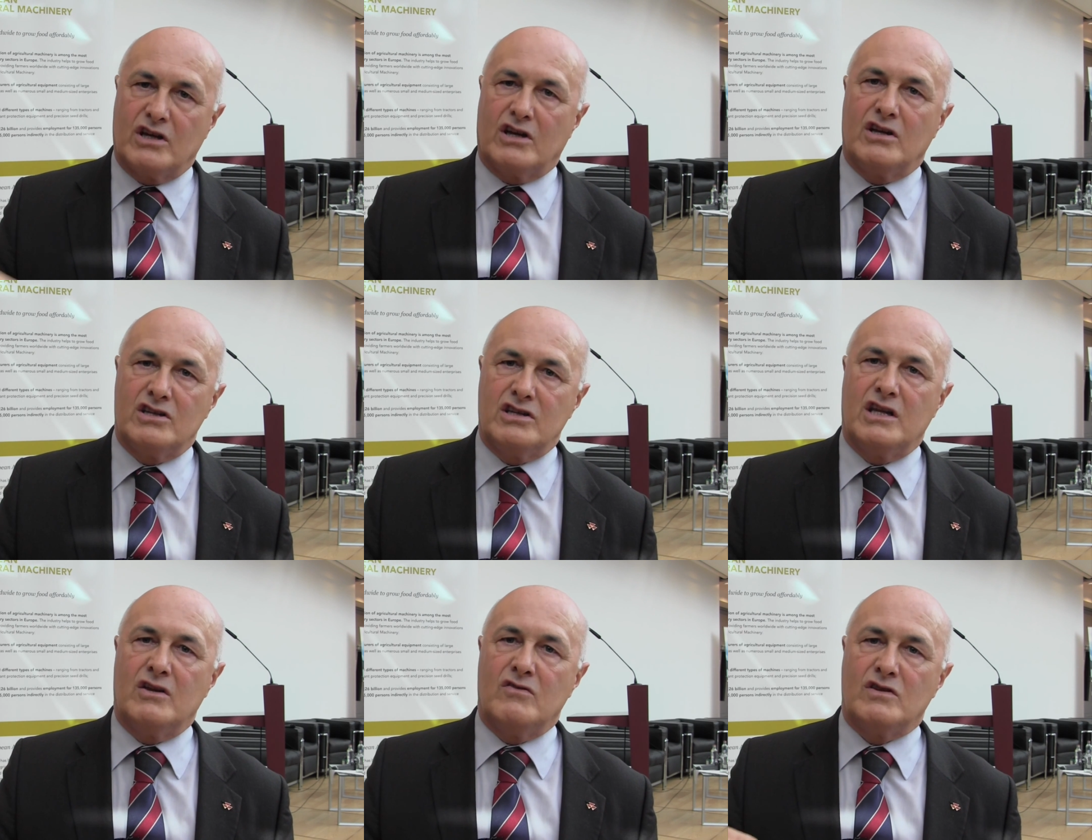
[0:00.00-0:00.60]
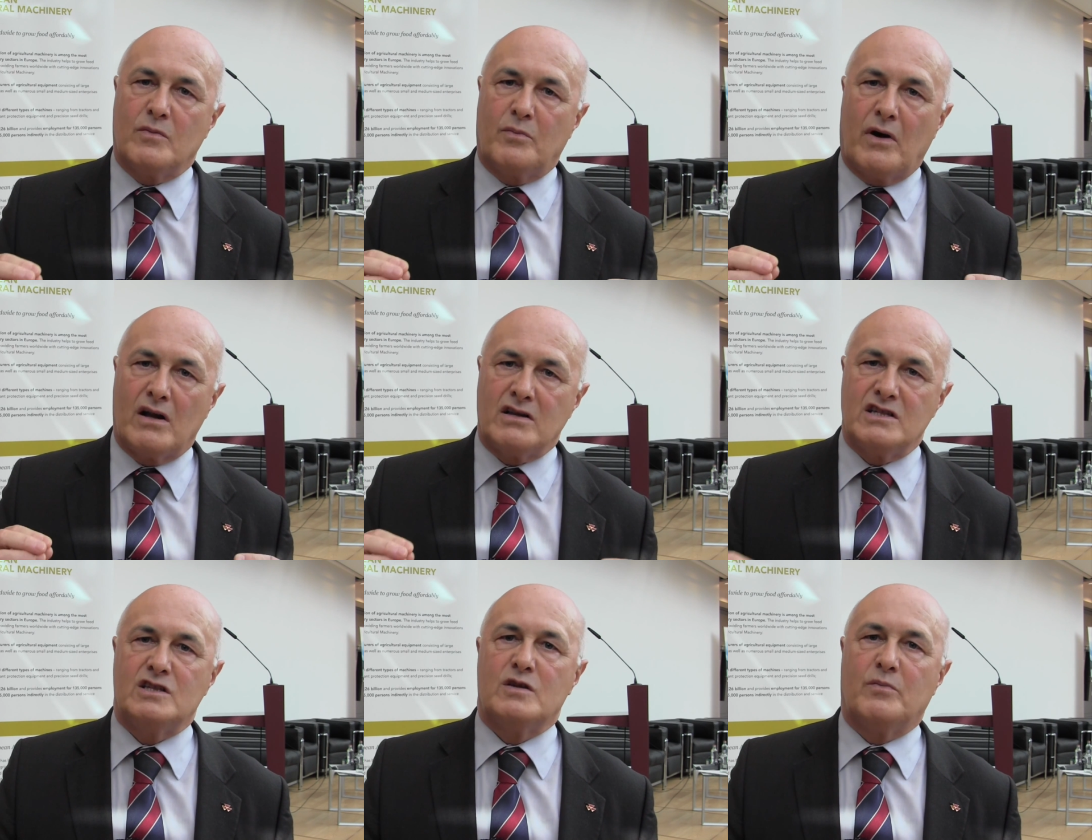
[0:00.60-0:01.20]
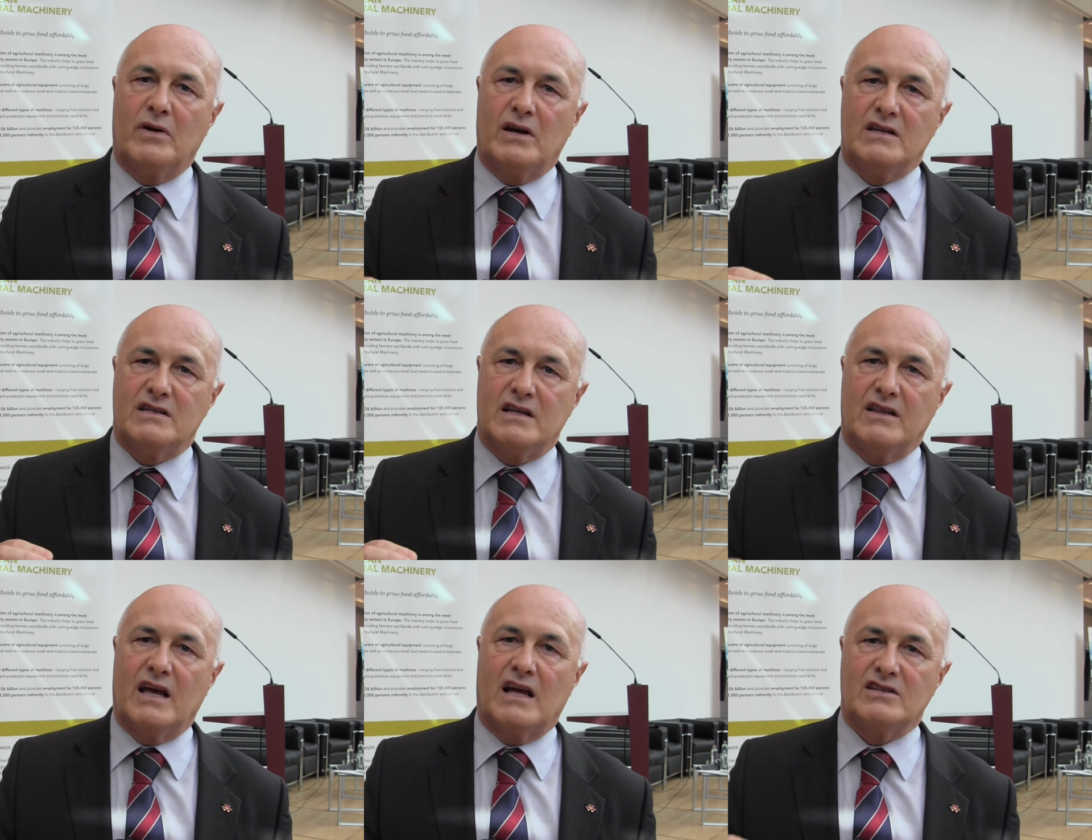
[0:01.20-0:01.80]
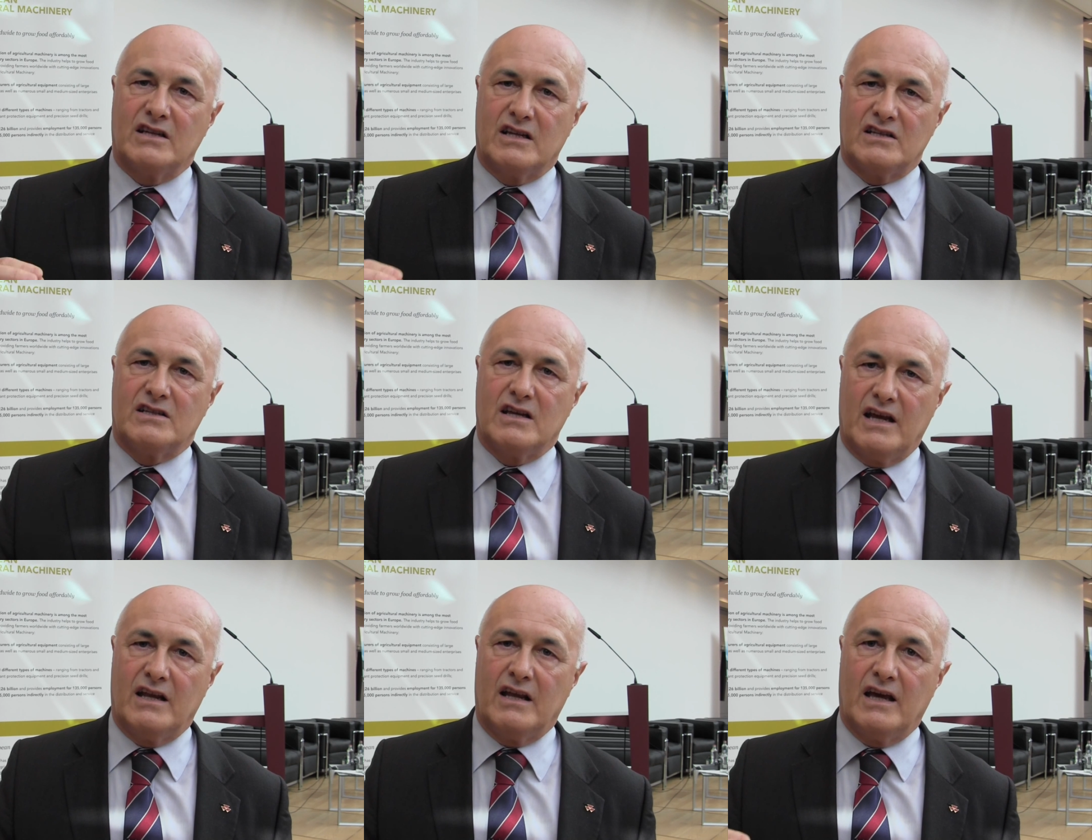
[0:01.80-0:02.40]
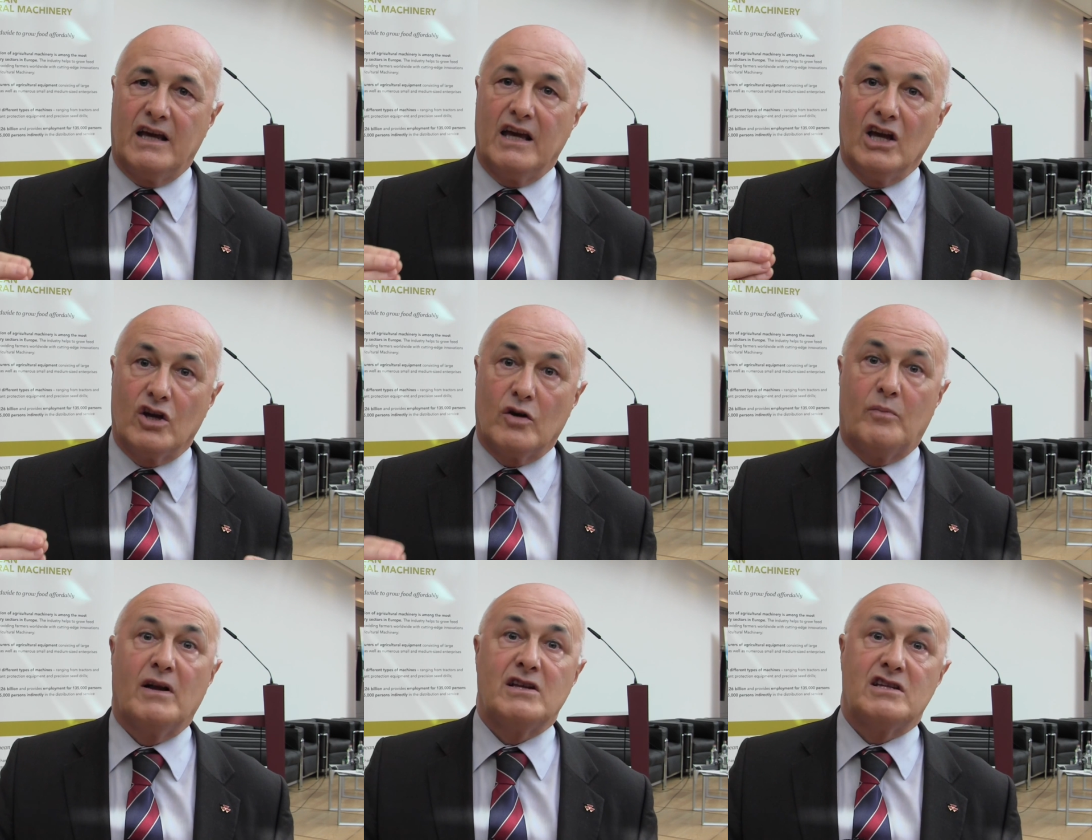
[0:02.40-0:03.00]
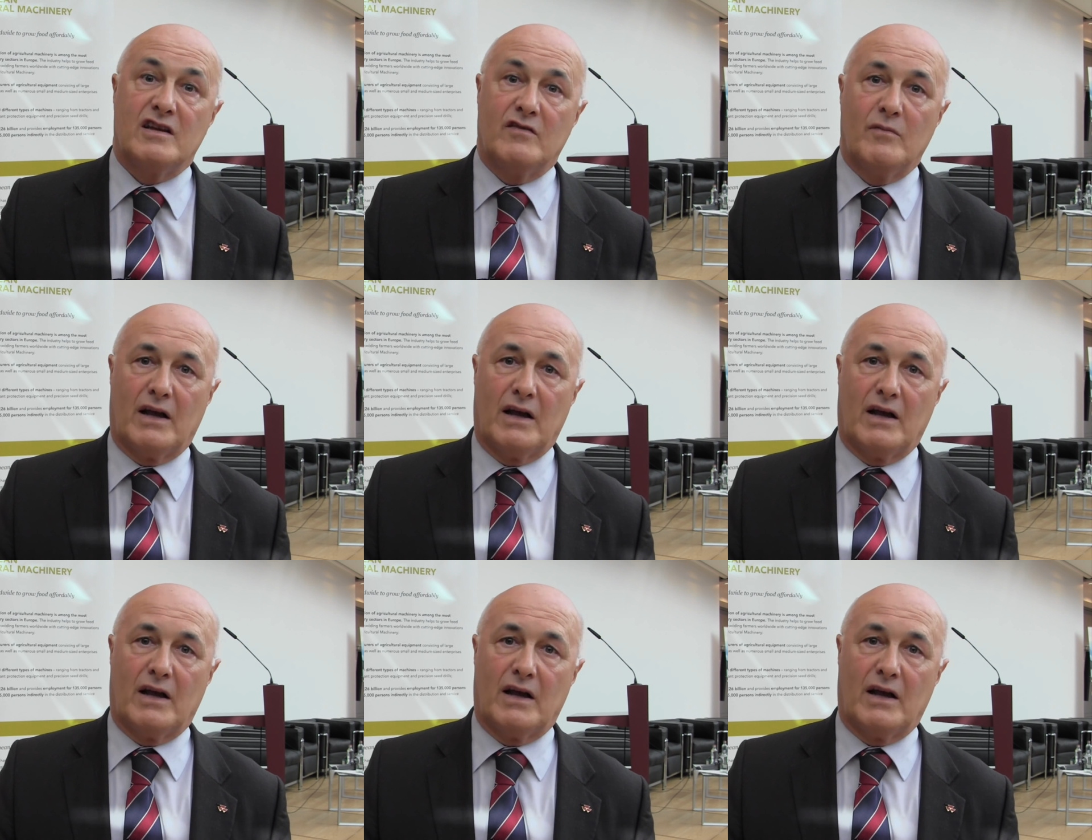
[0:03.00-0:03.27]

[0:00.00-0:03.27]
to continue to participate in that in a competitive